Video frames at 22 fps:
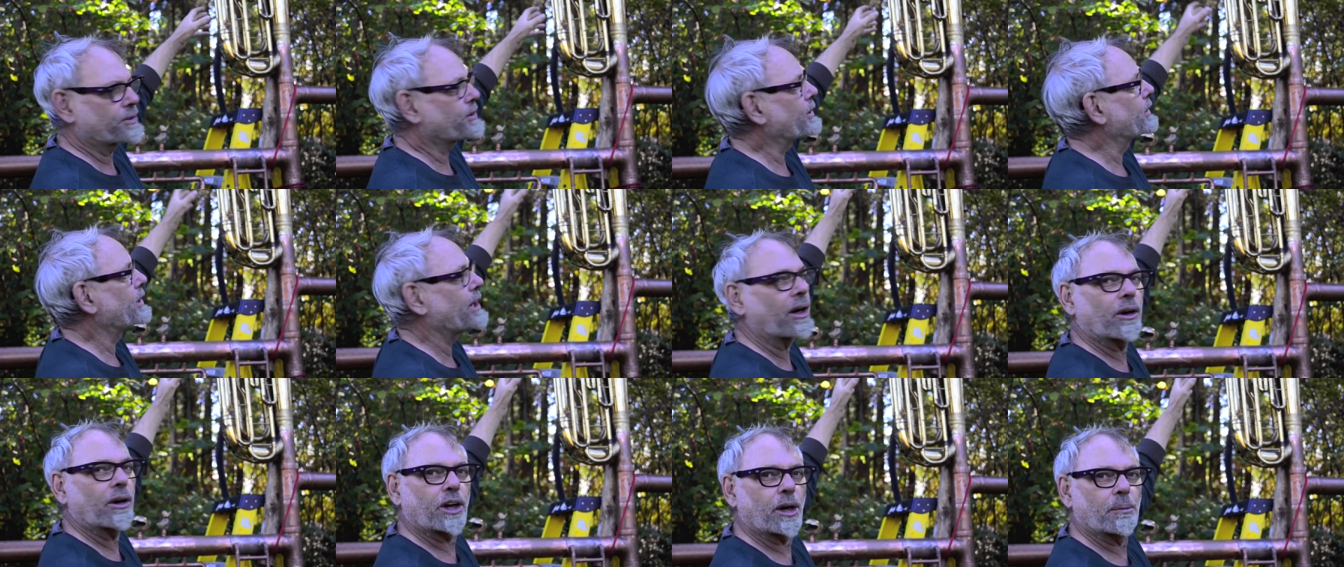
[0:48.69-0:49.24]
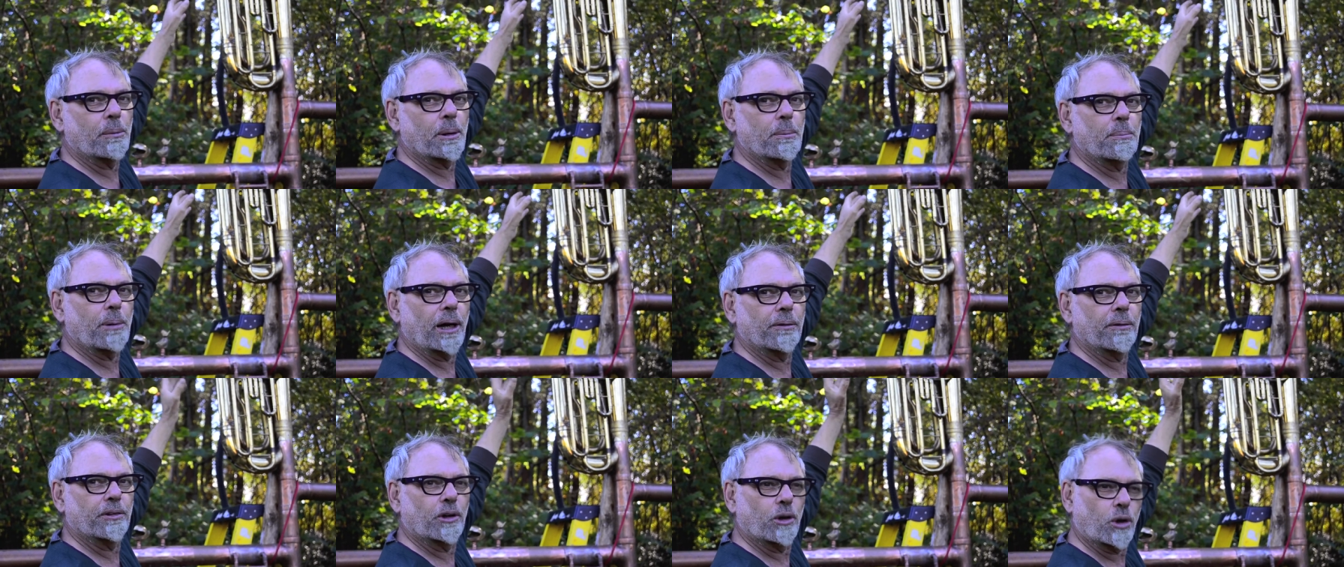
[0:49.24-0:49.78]
The downcomer
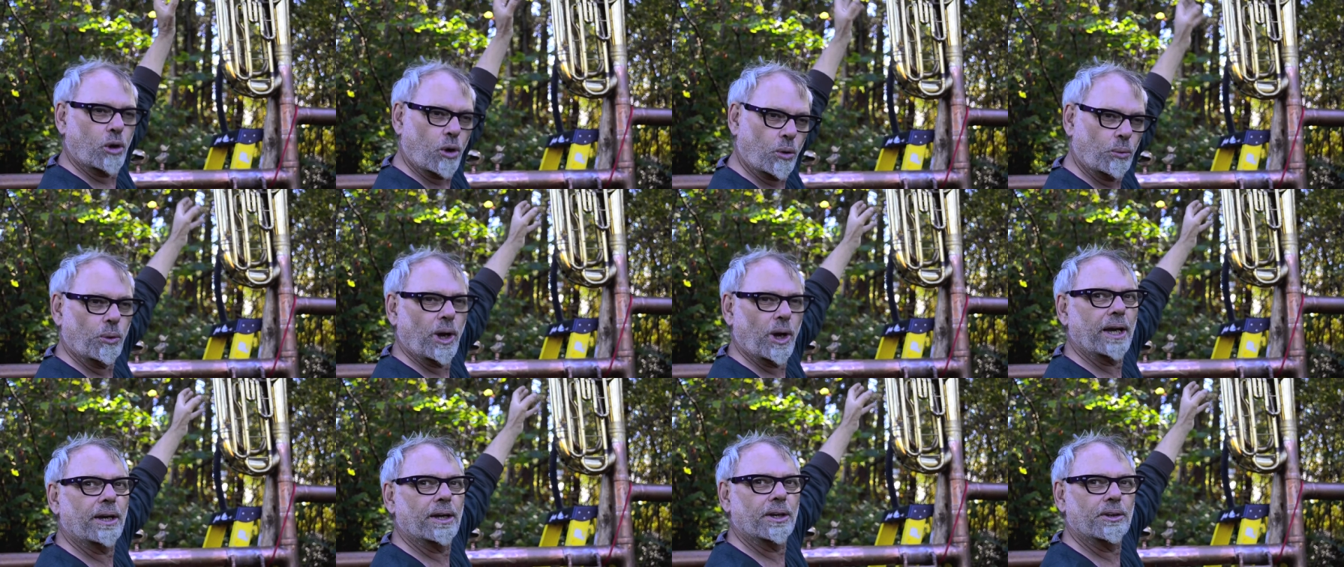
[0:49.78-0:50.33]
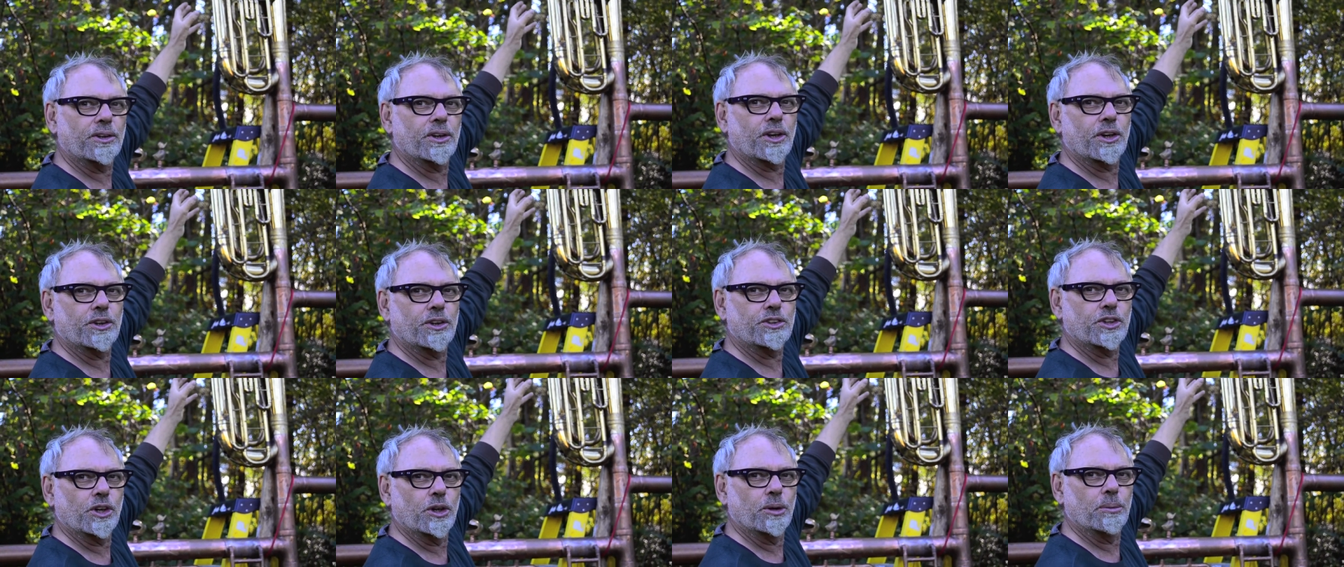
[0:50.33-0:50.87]
pipe will go right into the
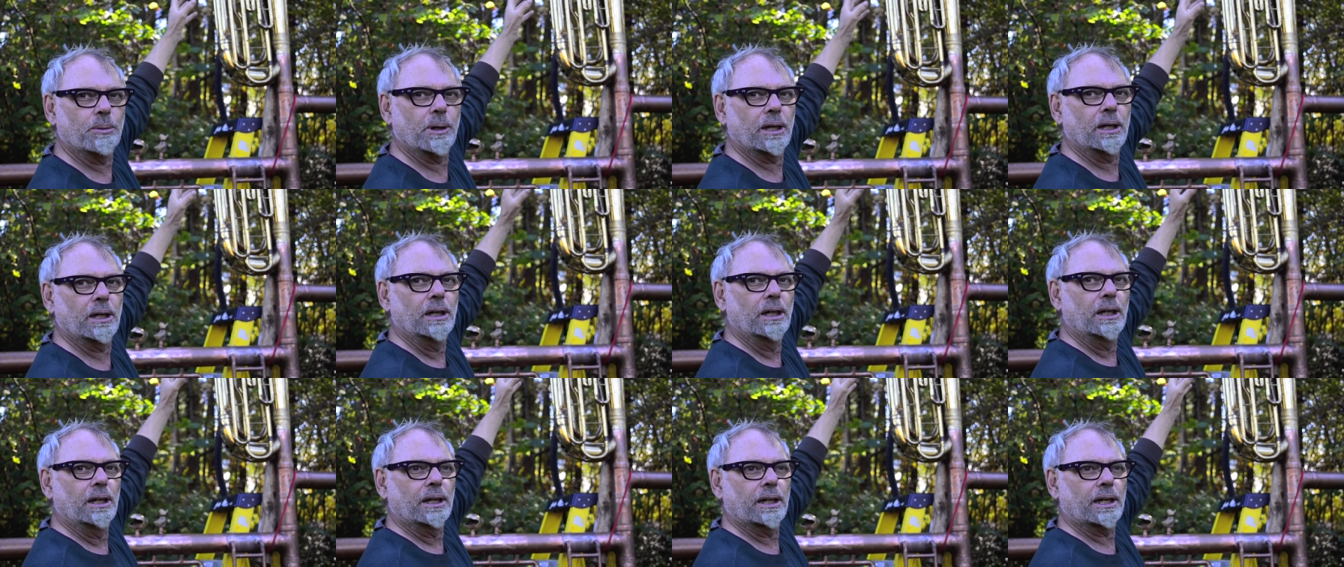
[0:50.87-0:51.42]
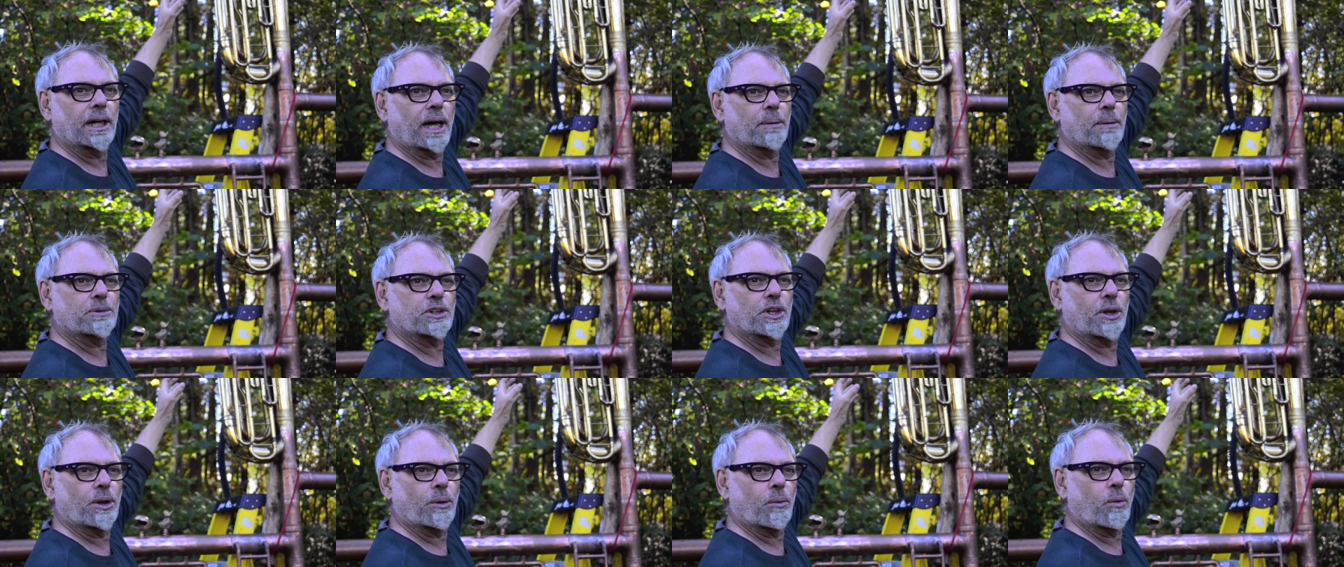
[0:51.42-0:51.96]
tuba,
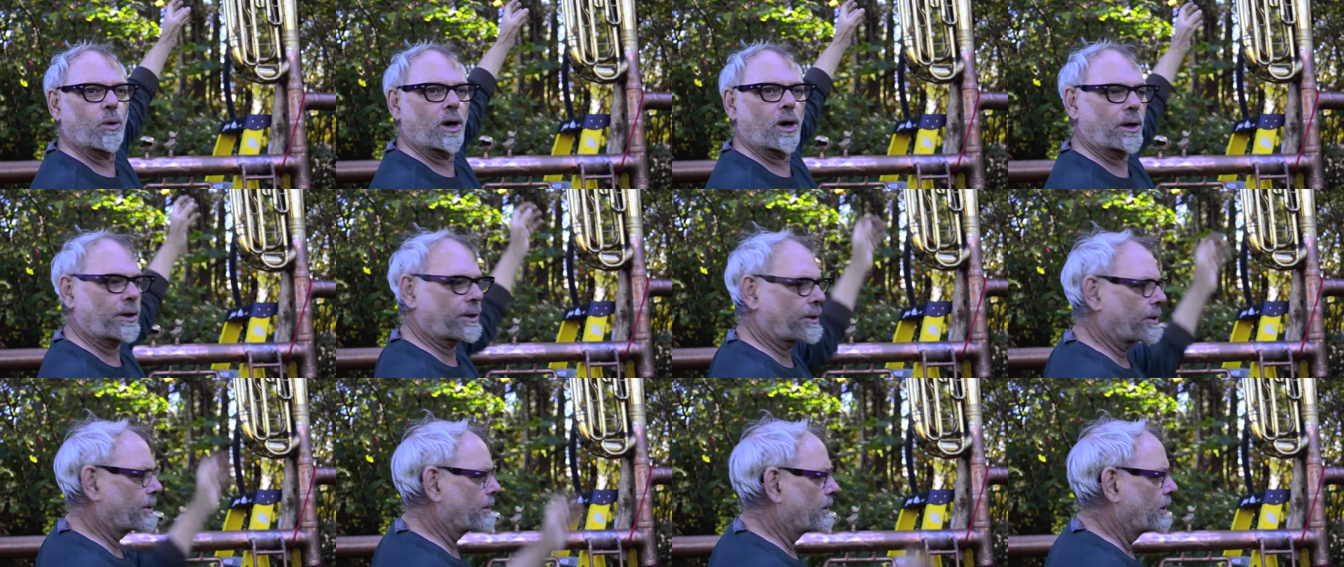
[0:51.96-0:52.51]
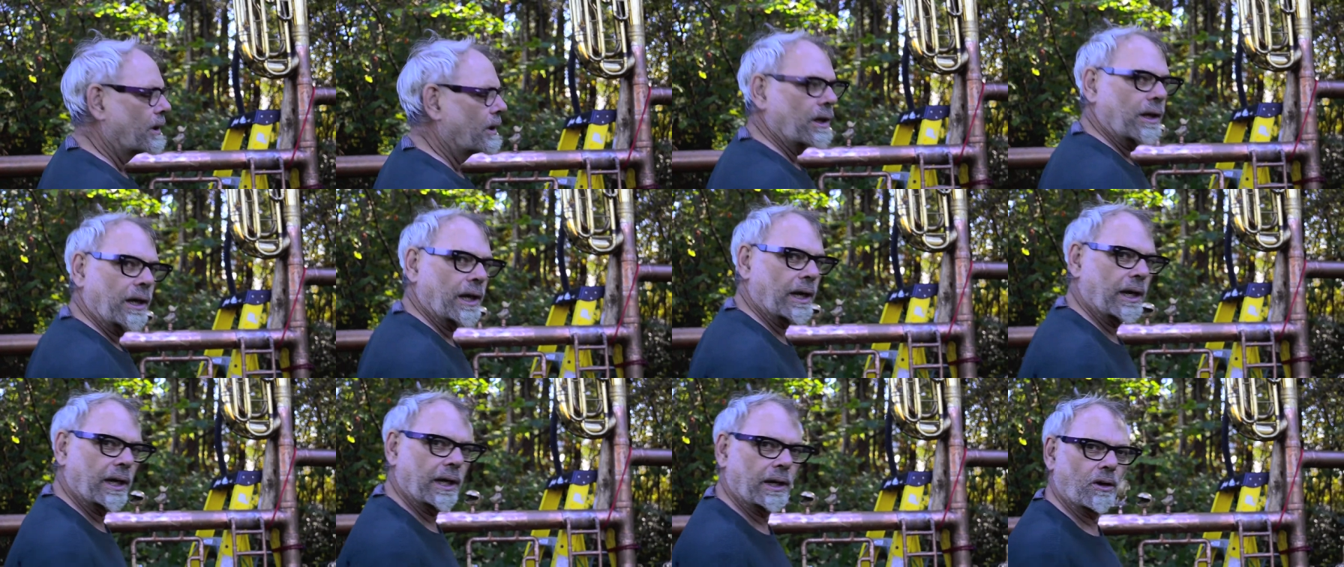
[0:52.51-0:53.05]
capture the water,
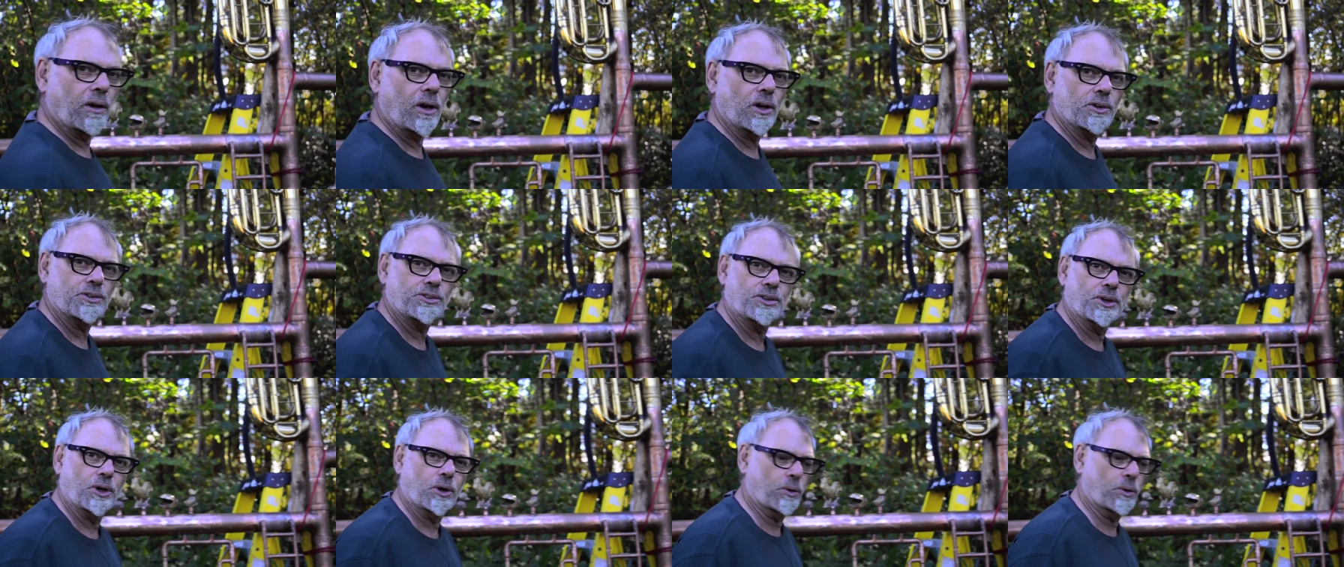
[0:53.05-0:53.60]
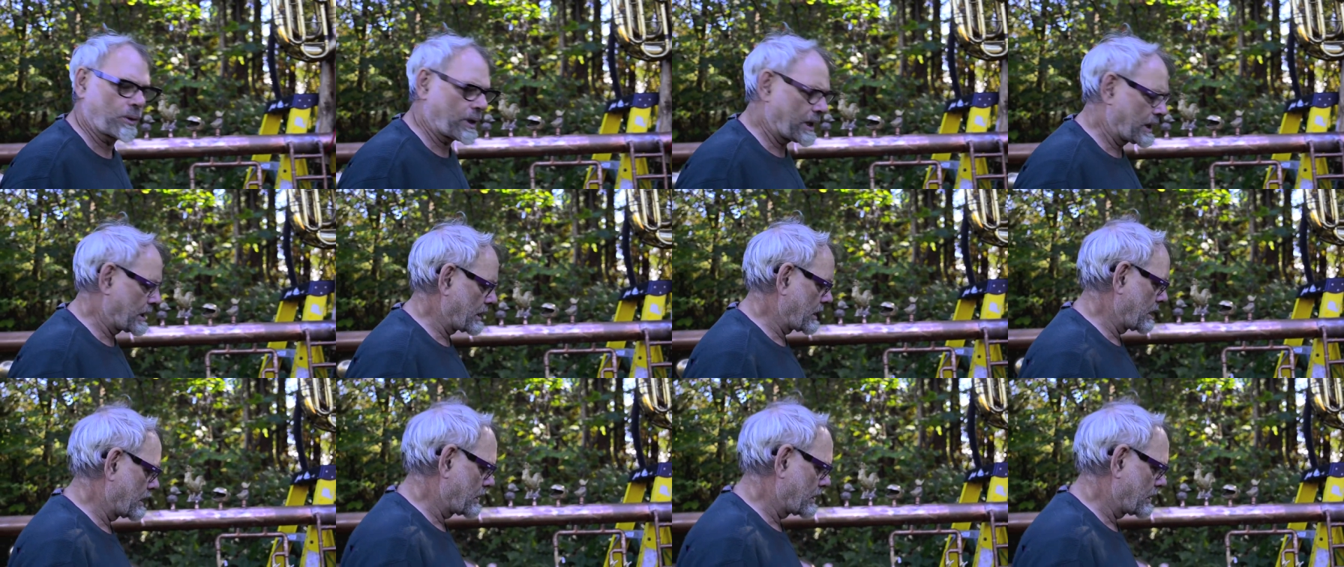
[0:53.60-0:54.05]
and also uh,